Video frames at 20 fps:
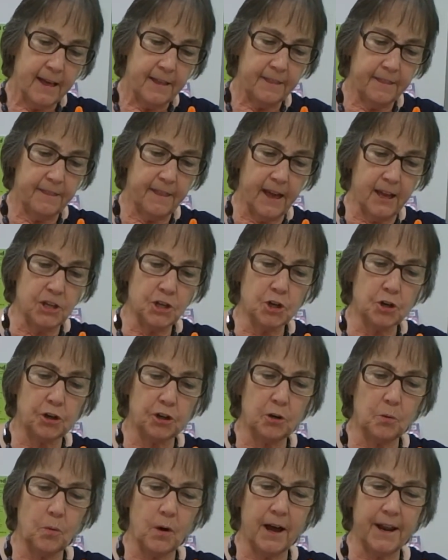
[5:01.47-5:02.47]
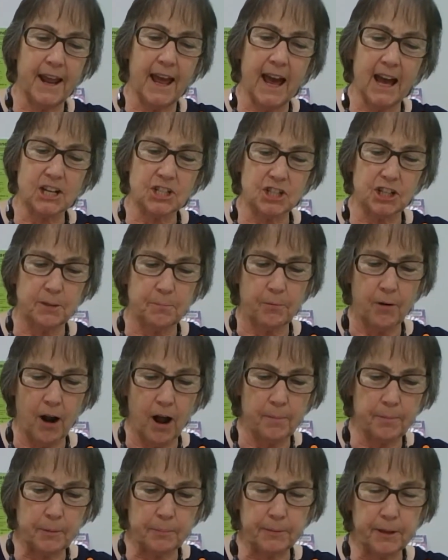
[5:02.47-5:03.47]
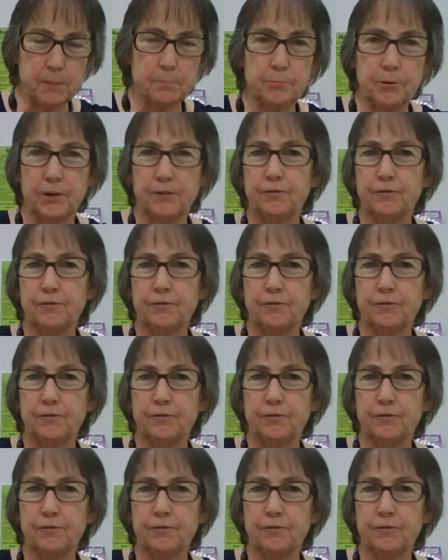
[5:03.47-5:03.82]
Then you're going to want to actually probably put